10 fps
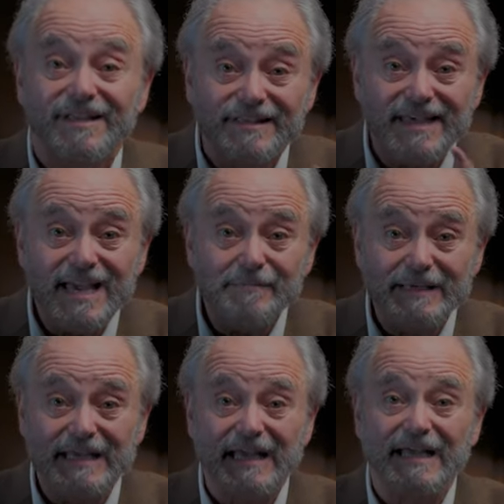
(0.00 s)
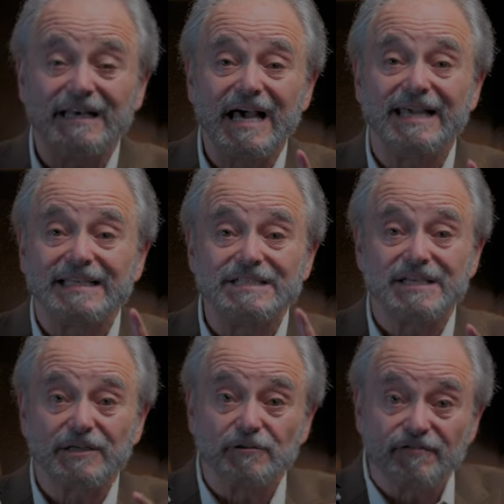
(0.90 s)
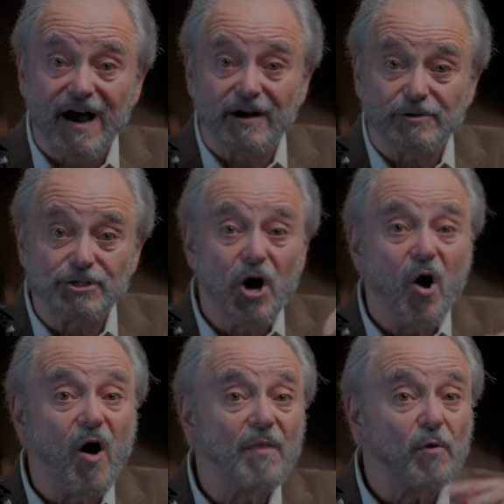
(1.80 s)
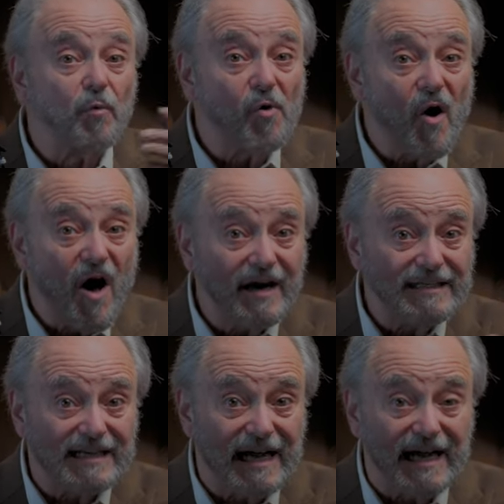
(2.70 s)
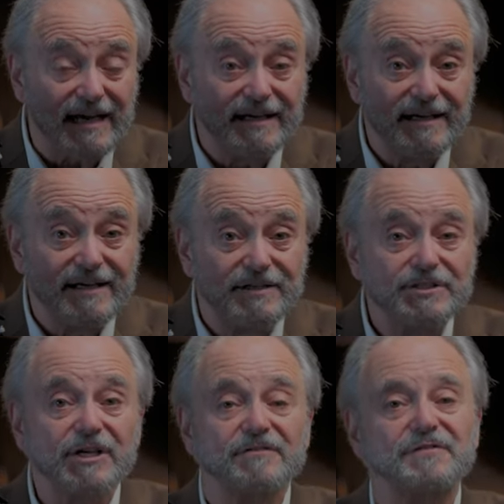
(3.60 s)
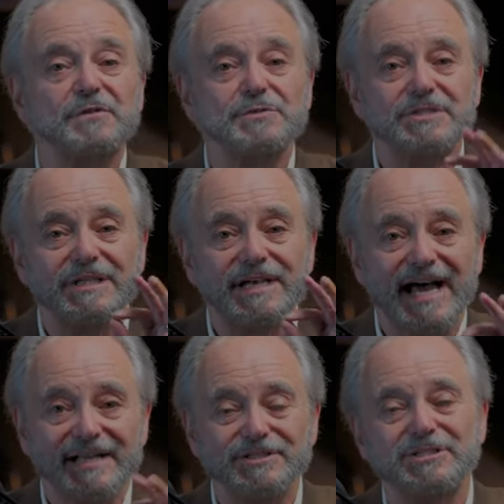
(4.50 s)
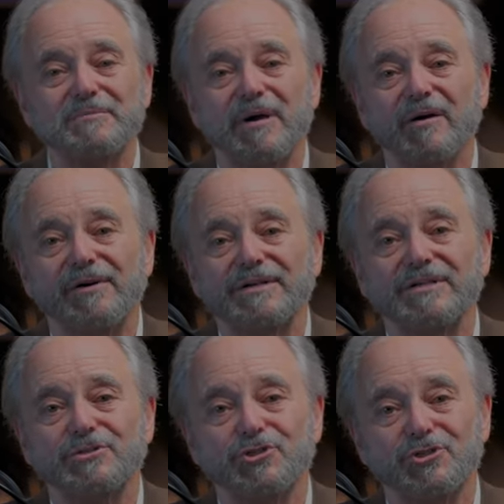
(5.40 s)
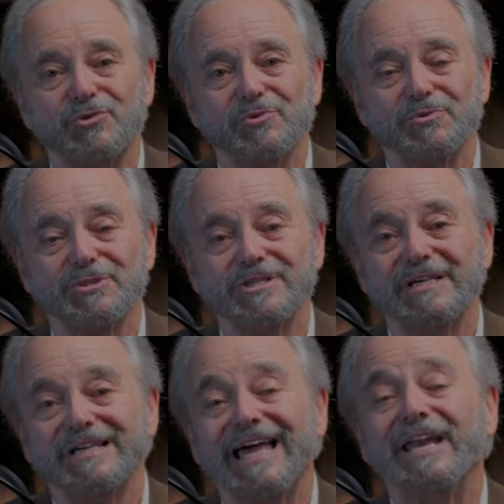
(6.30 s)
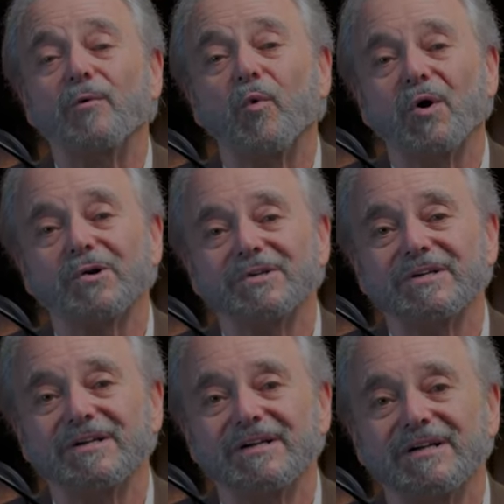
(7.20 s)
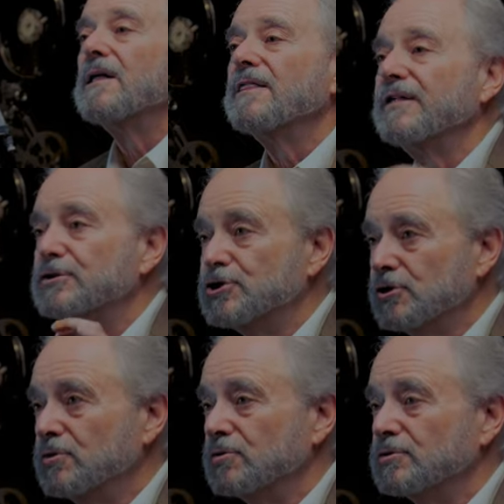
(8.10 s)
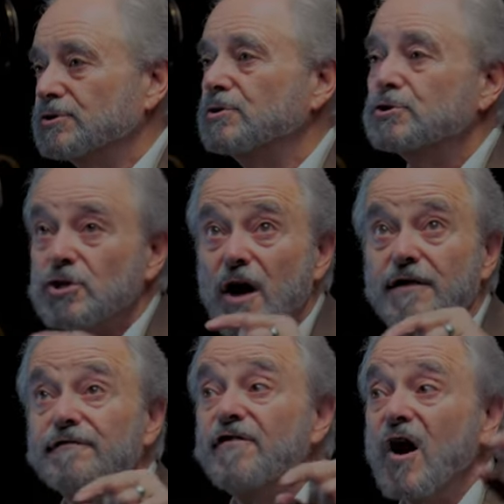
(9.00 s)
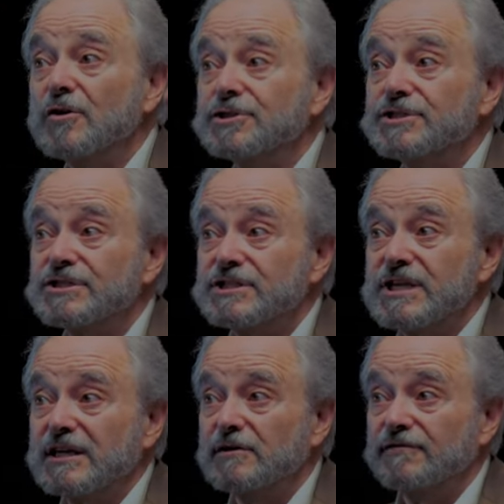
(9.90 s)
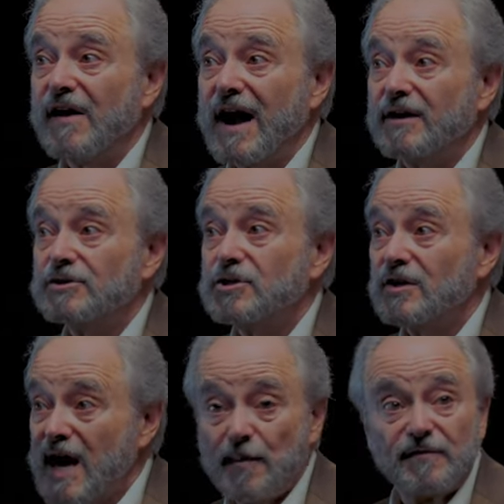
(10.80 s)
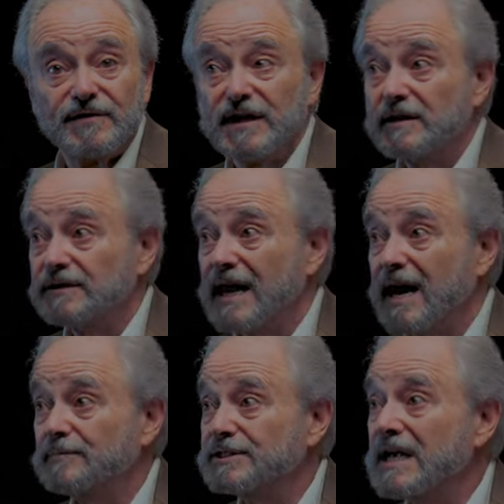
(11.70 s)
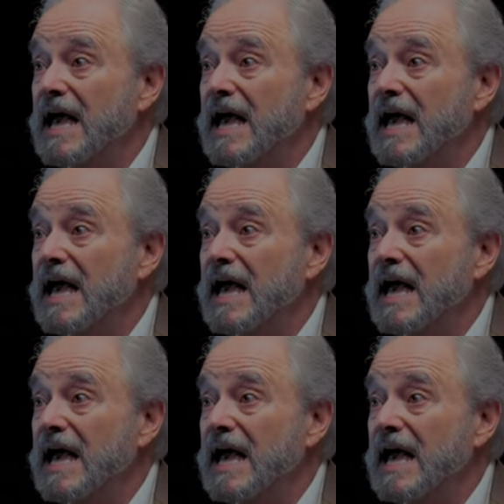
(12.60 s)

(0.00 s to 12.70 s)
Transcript: They began lighting signal fires on the wrong day to confuse the non-Samaritan Jews, and it worked. The Jews, who saw the false signal fires on top of the hilltops,